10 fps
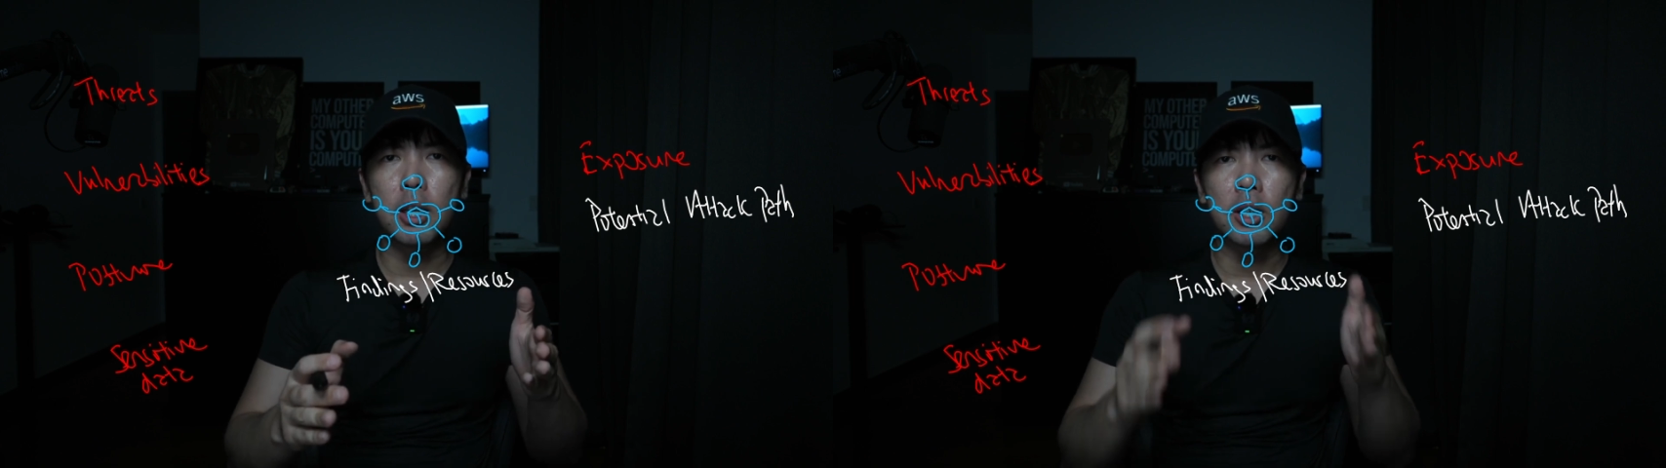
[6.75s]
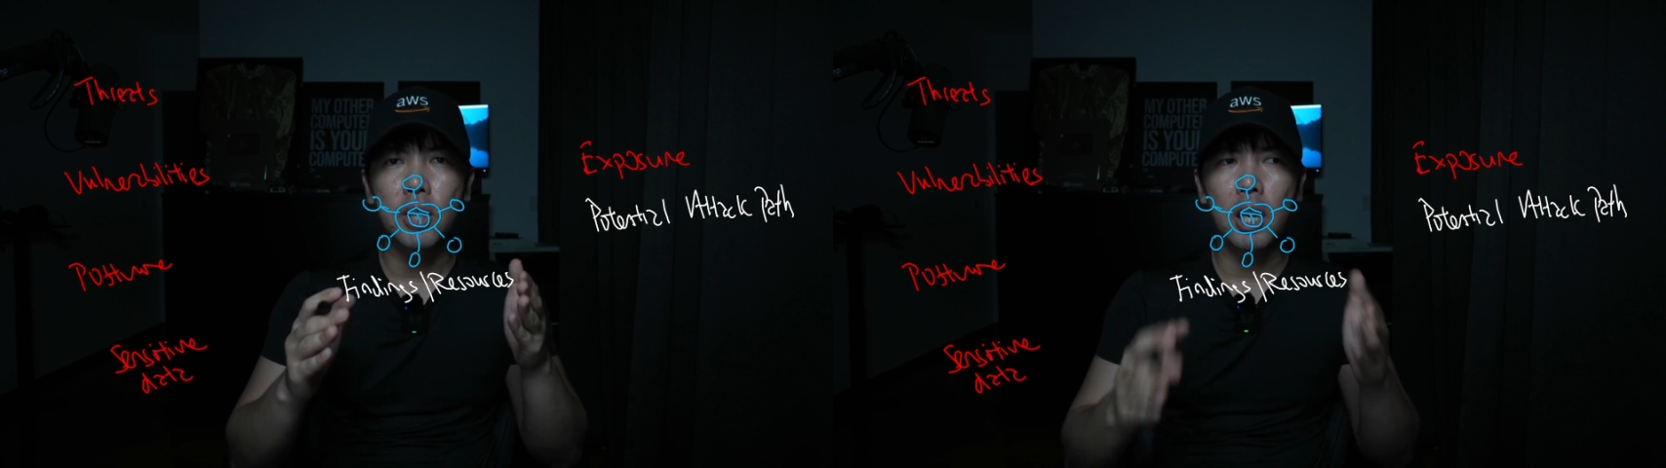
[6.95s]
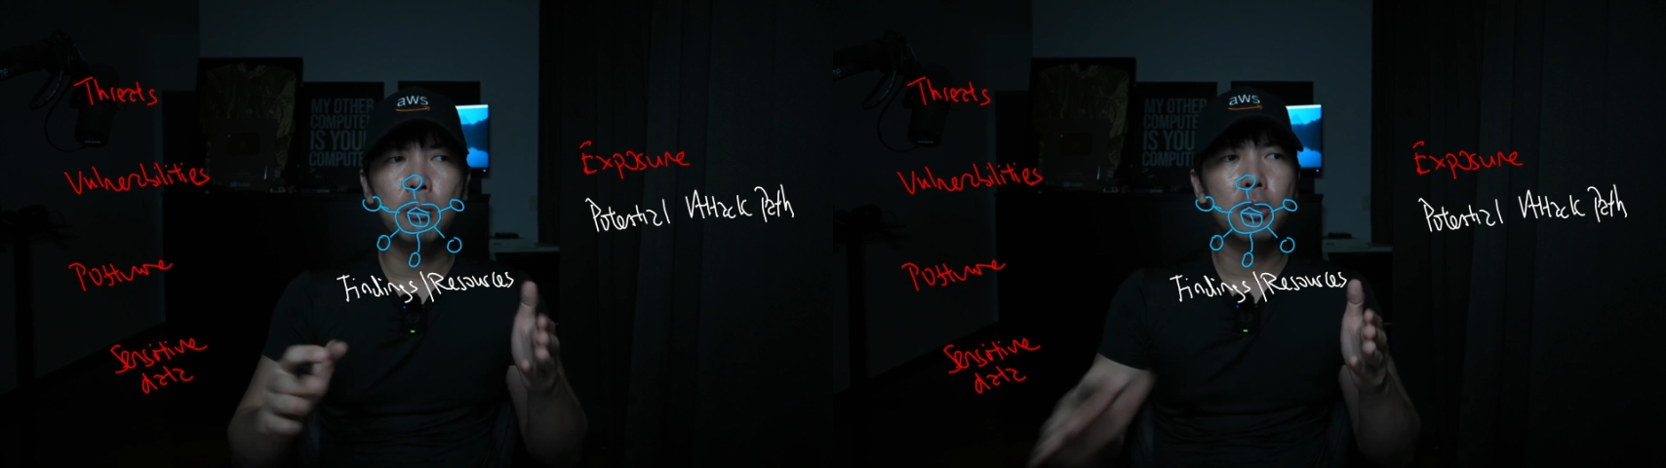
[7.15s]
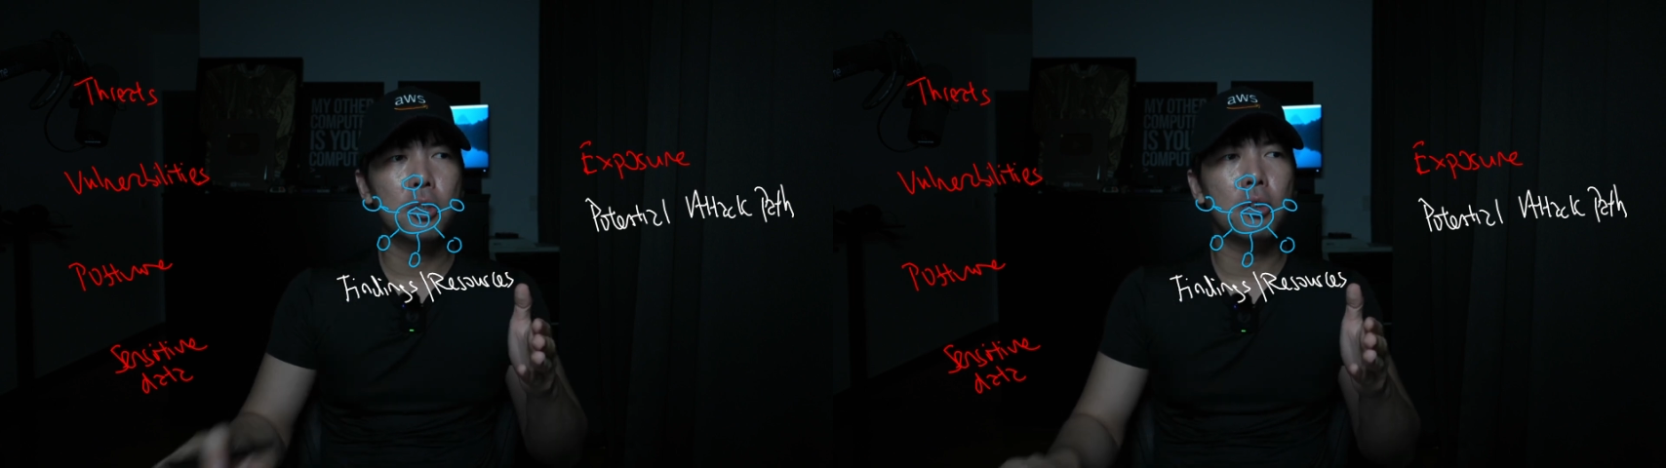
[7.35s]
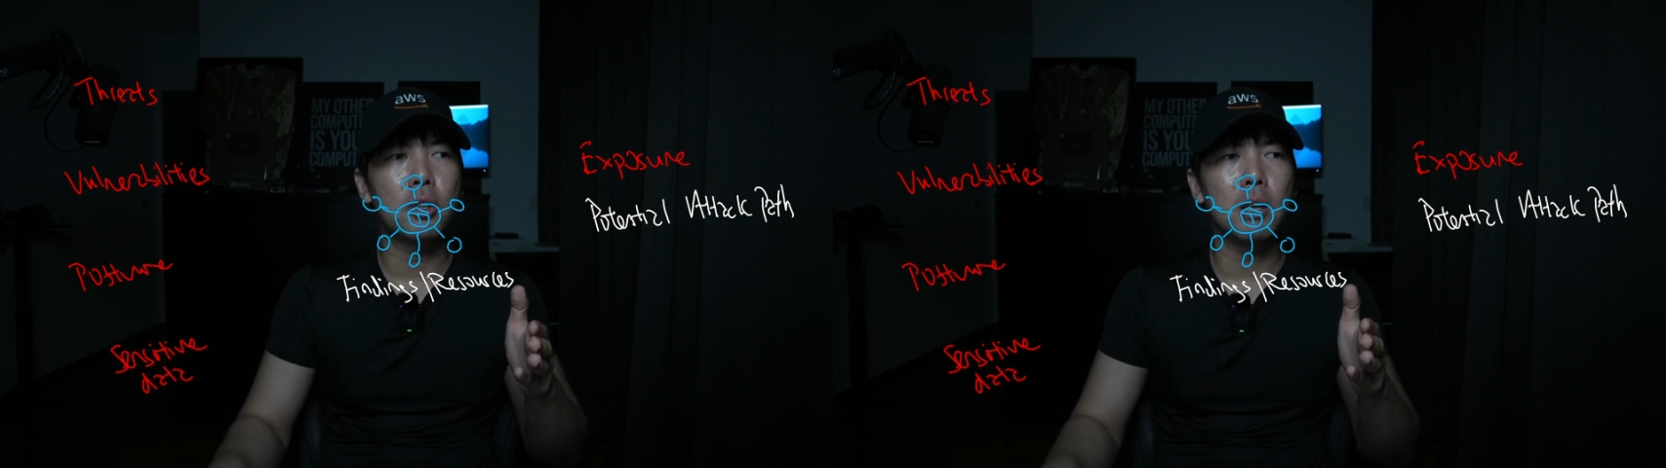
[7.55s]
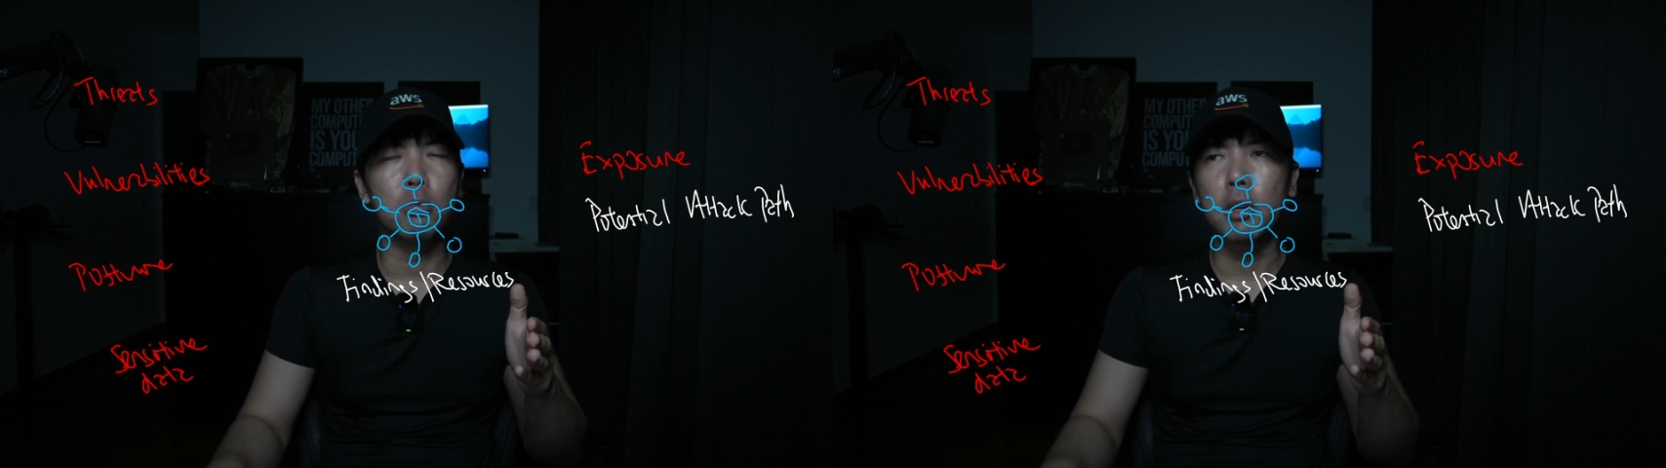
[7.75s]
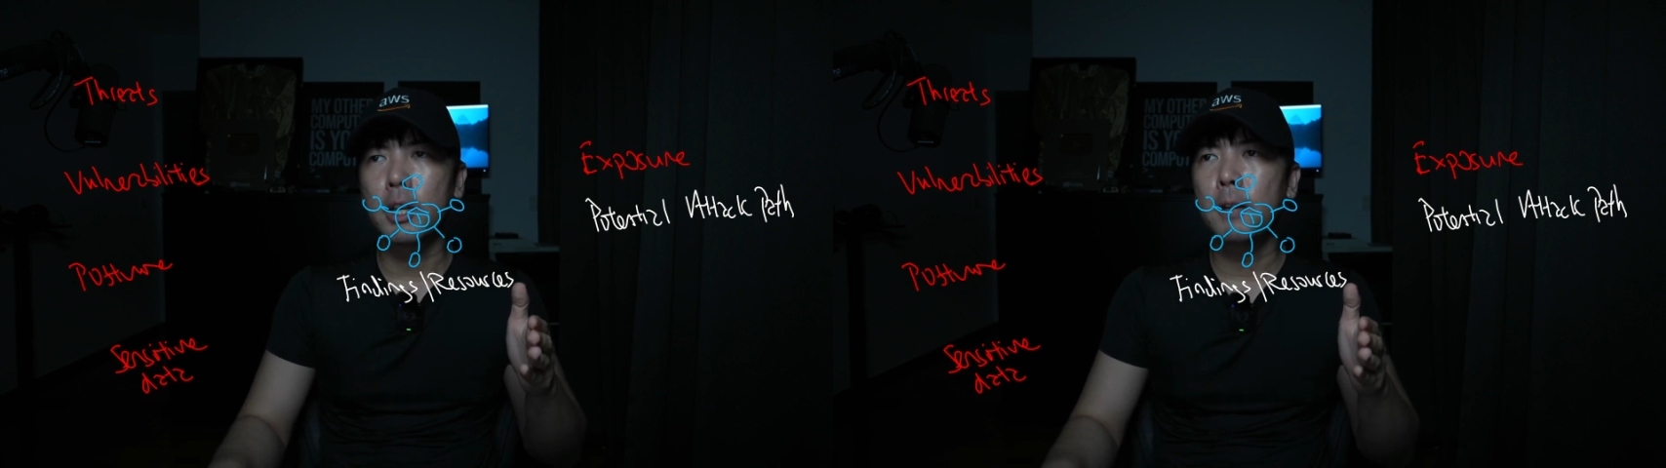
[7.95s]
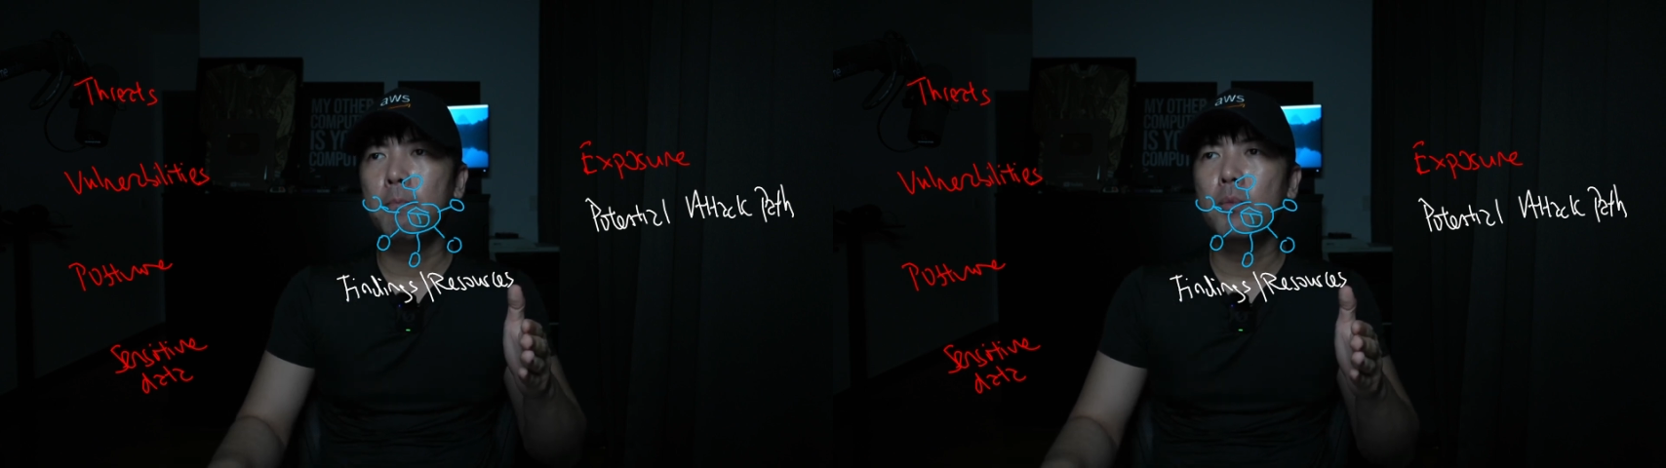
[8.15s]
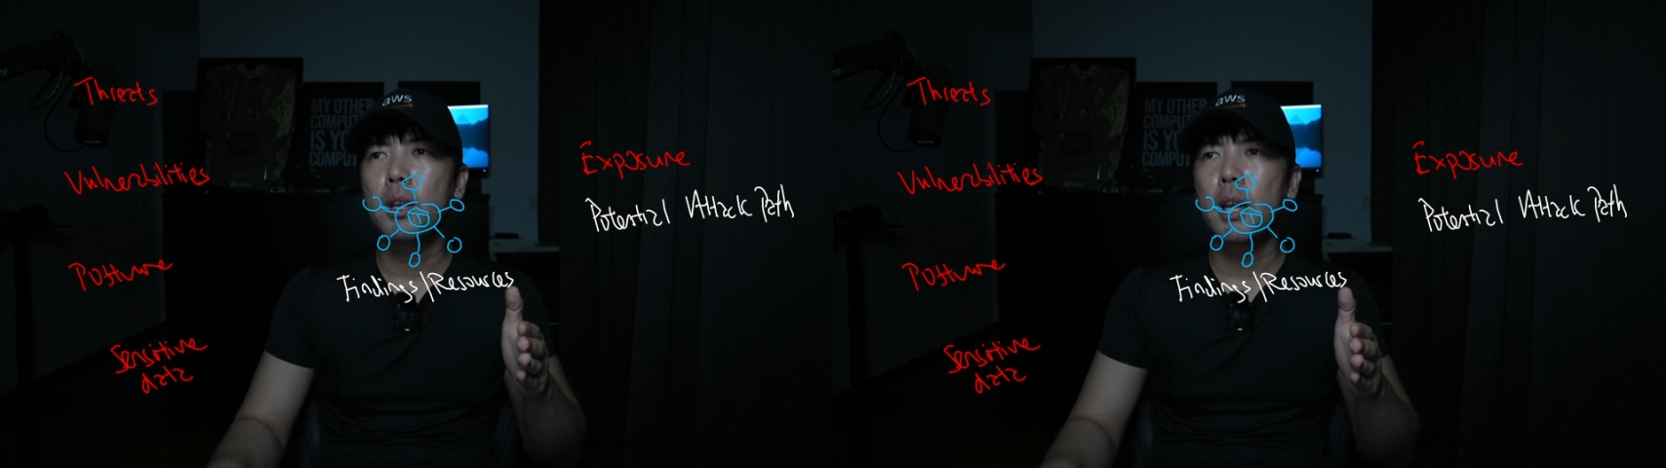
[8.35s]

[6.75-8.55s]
is A W S Security Hub running.